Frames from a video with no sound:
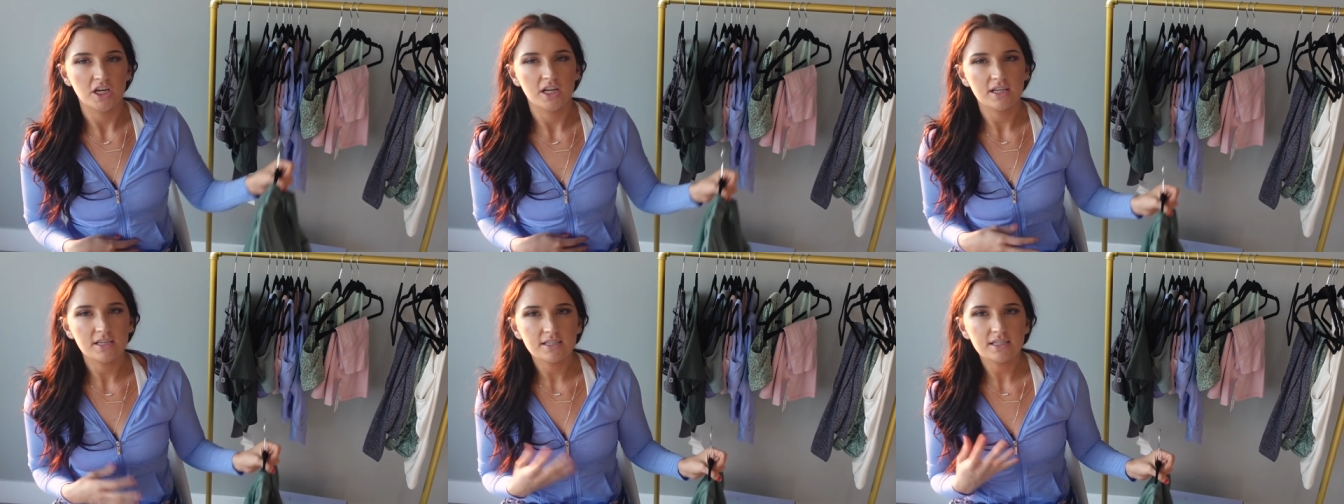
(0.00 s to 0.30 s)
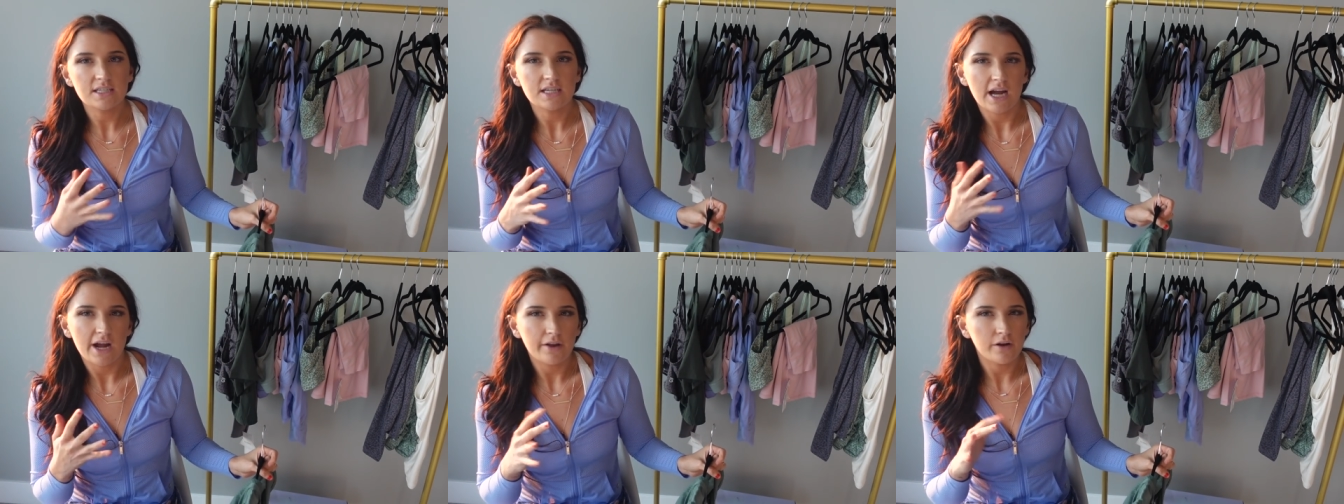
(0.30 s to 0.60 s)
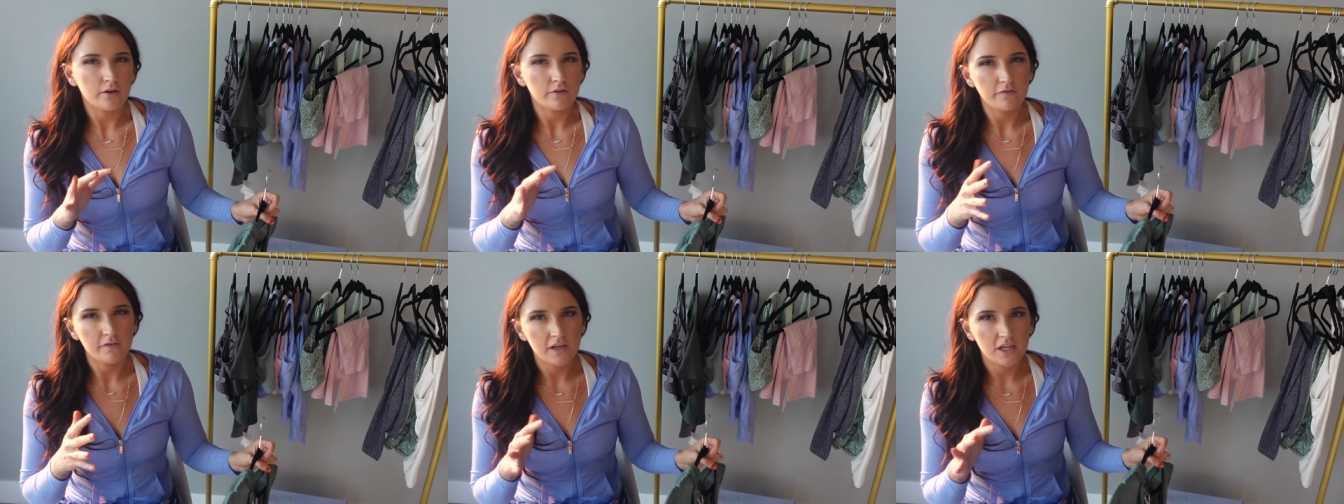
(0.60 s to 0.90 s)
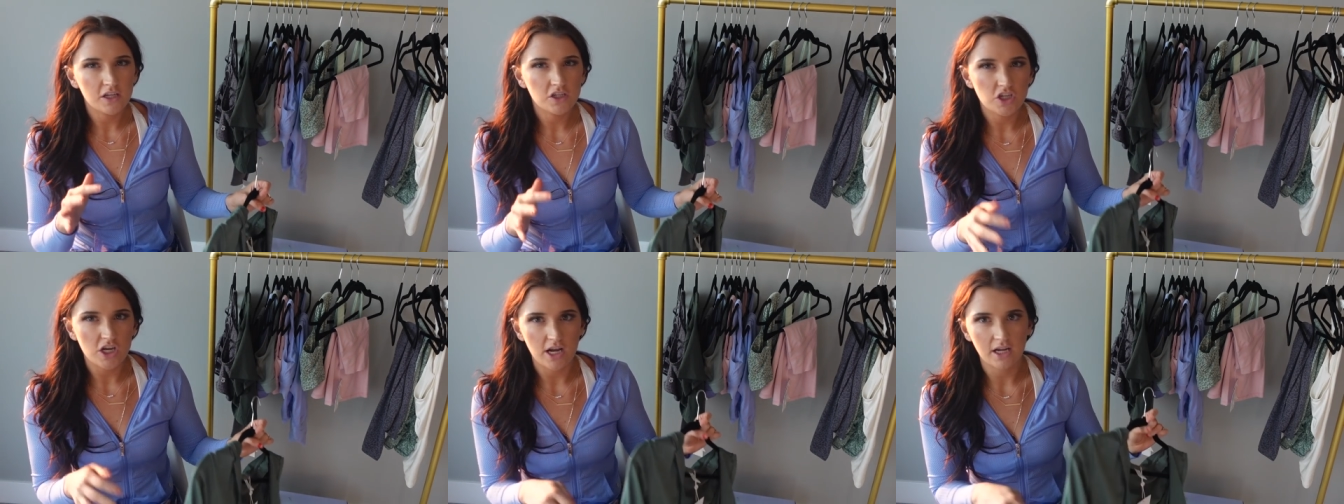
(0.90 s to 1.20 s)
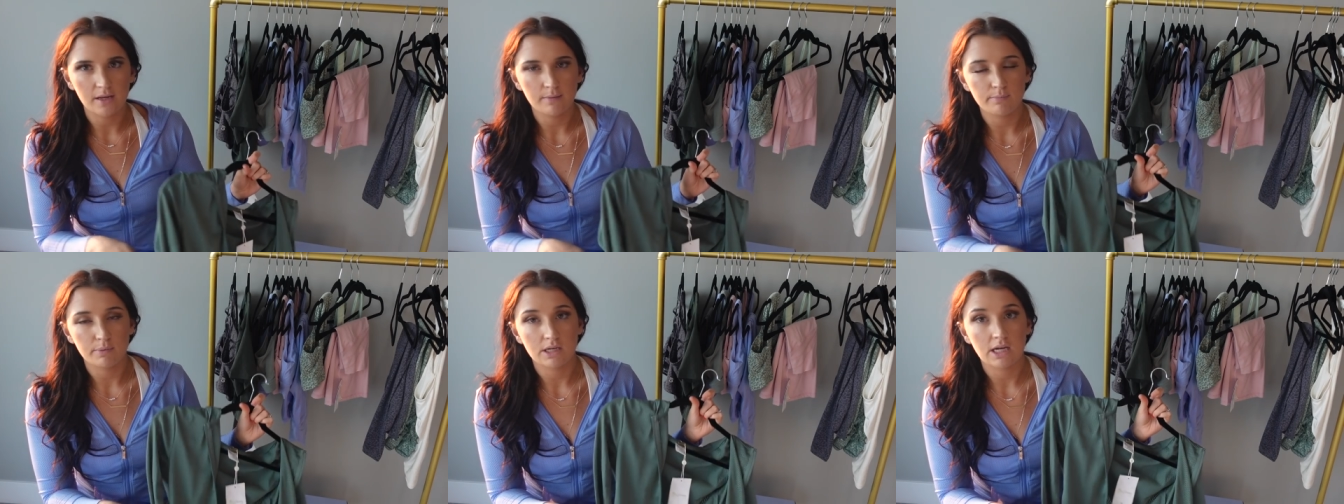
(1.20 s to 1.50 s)
It is a tighter fitting
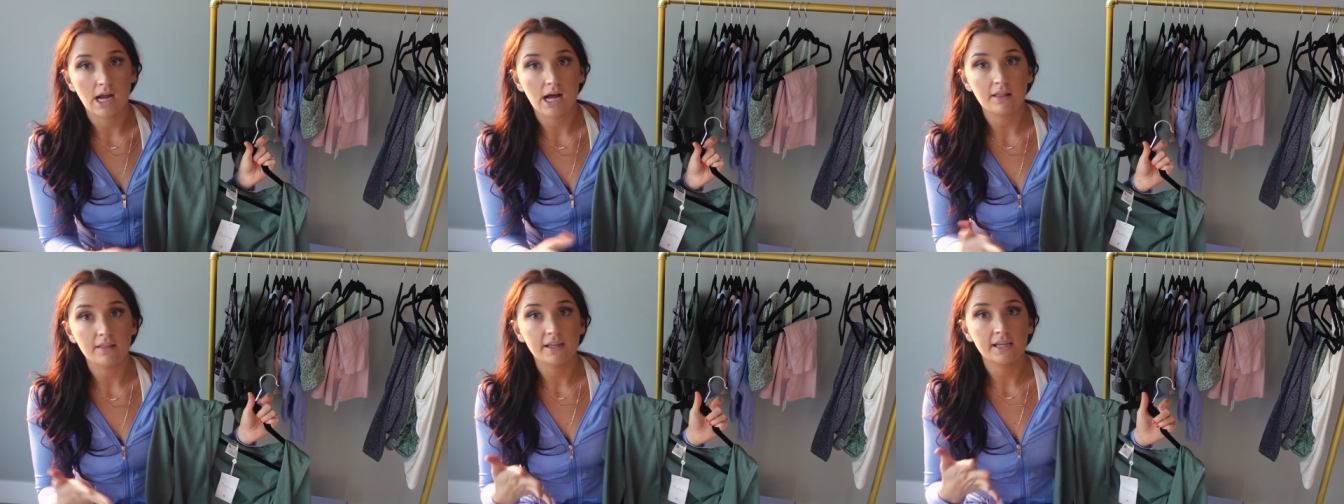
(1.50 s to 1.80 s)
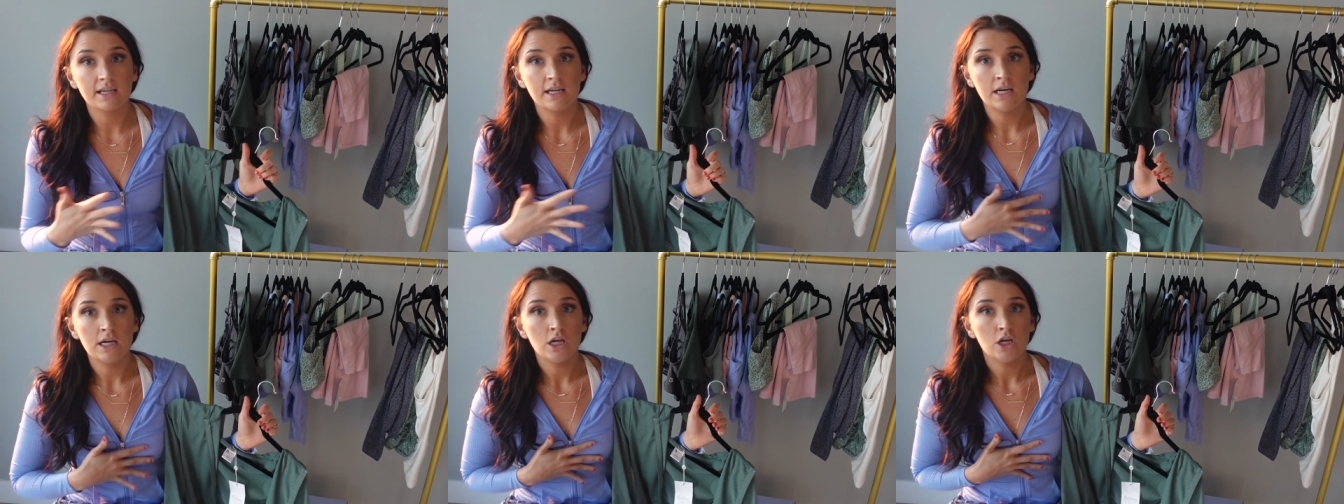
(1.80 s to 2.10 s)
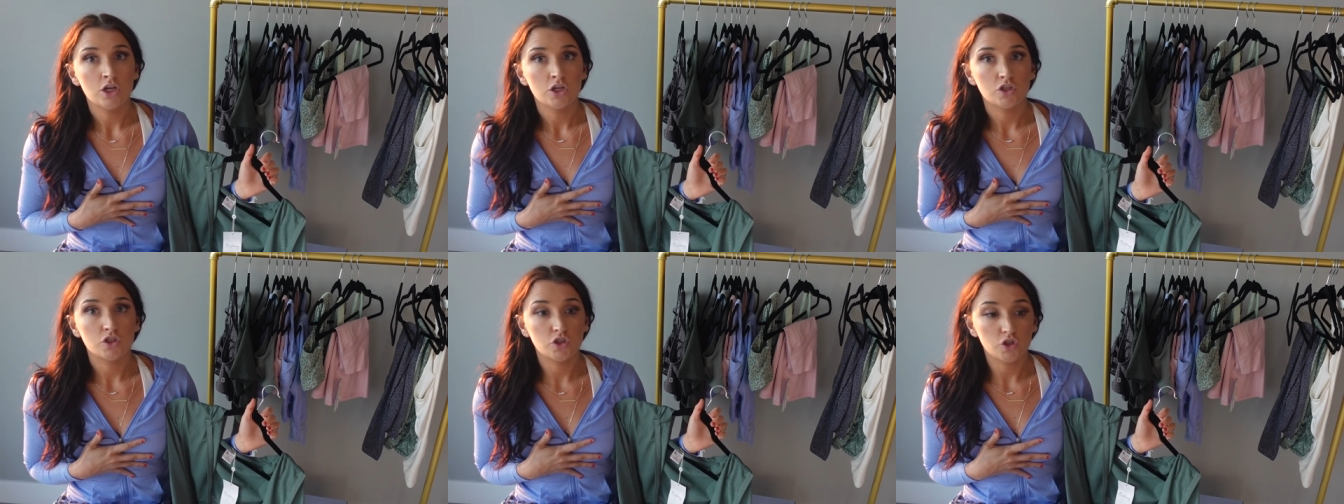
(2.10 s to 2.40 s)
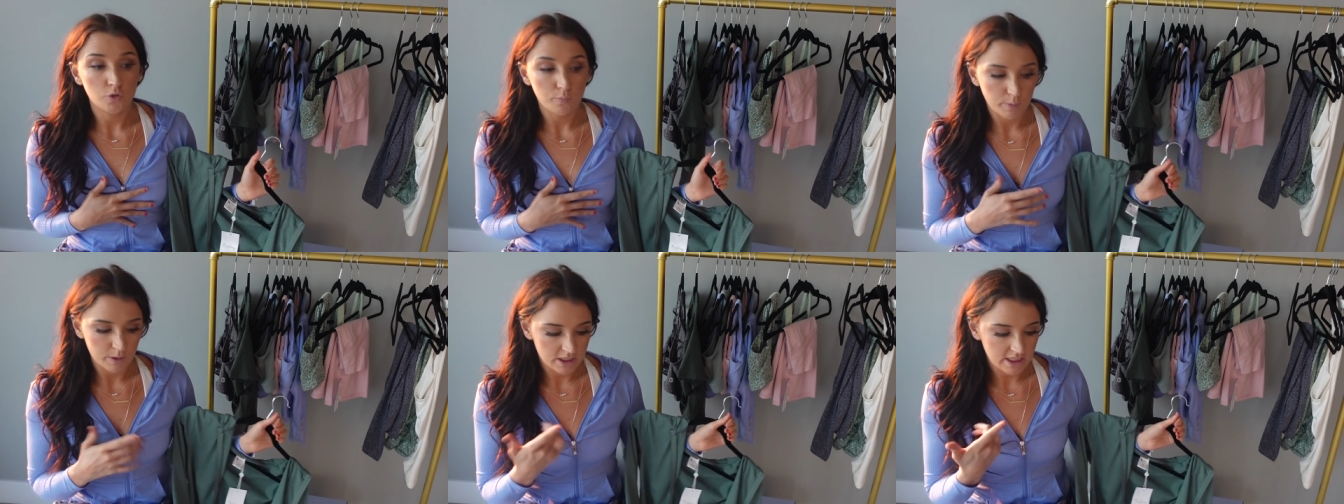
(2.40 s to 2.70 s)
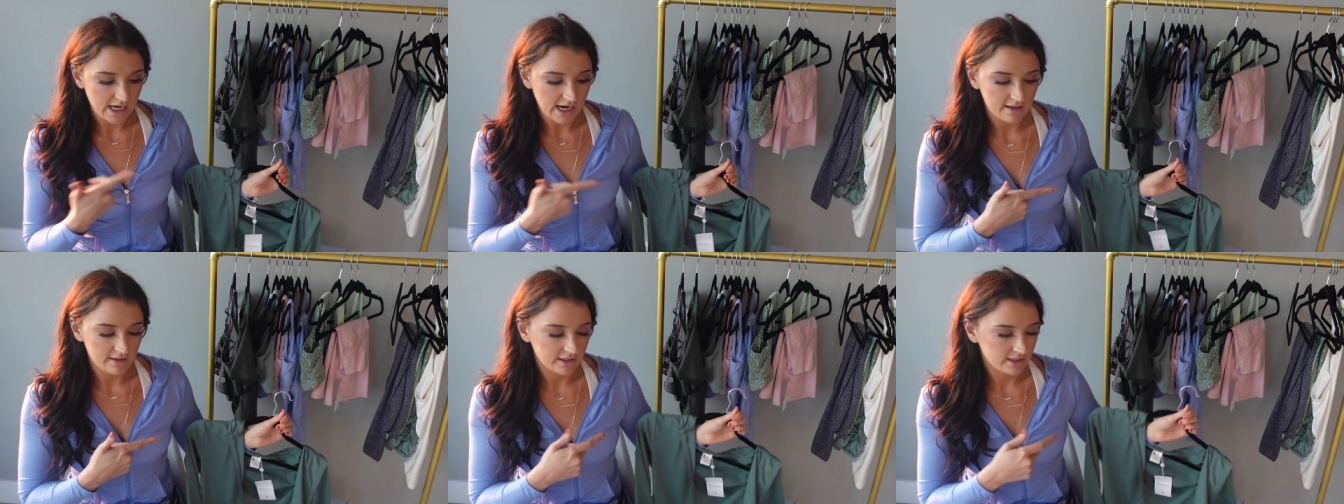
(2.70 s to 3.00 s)
jacket, but not like super
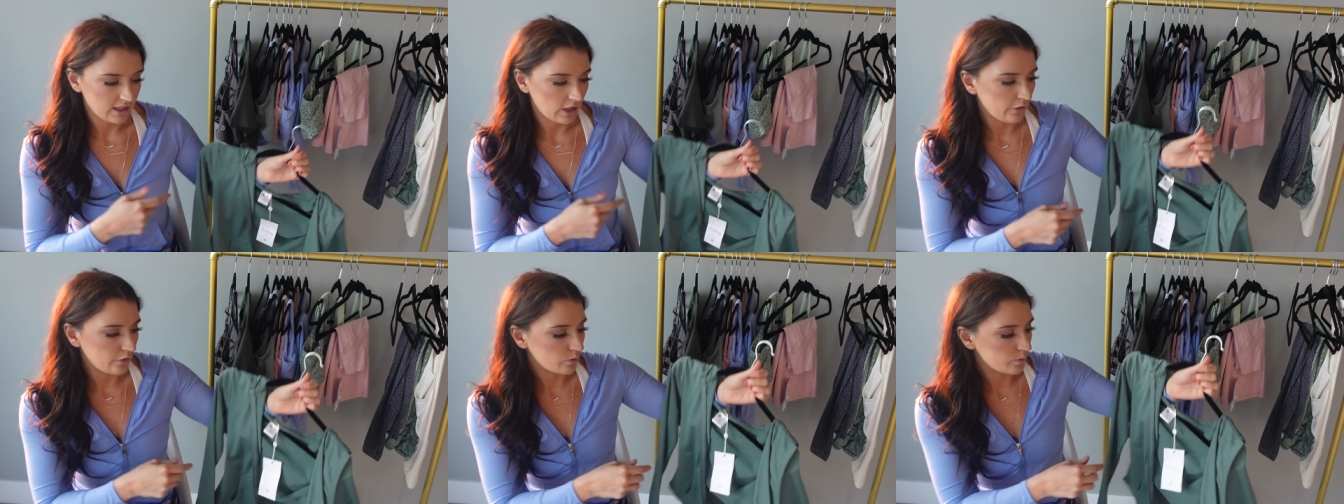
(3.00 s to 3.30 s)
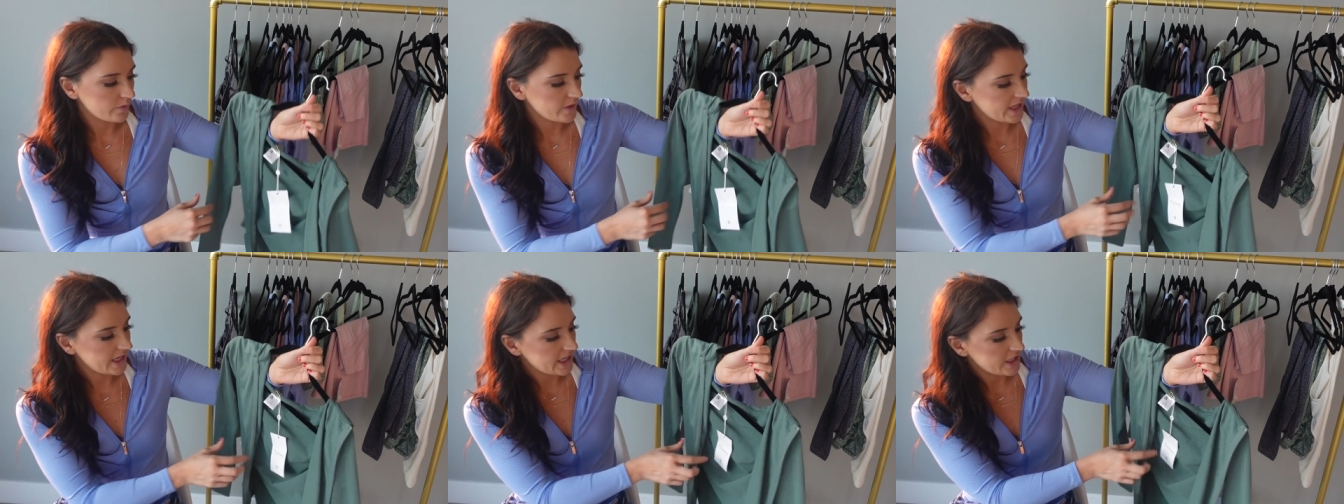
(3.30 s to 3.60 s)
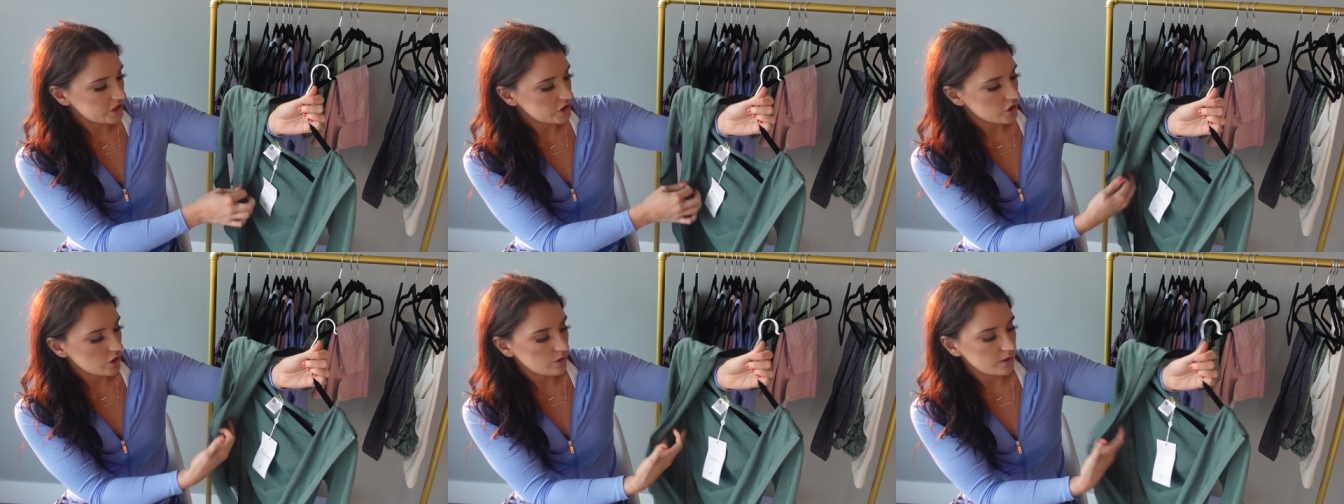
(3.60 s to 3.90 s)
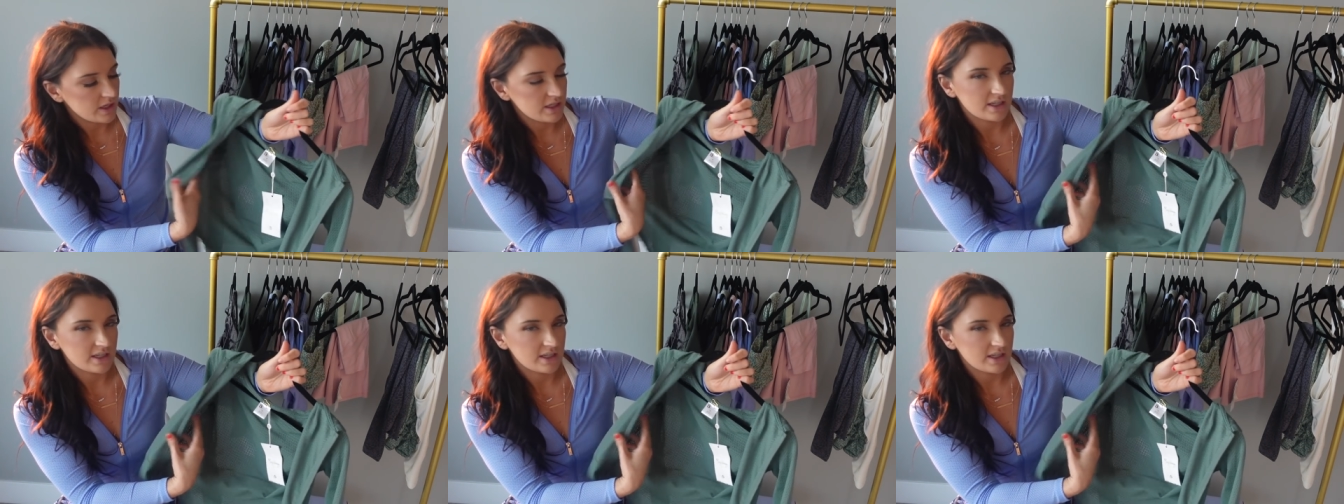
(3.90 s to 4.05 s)
tight like the other one that I showed.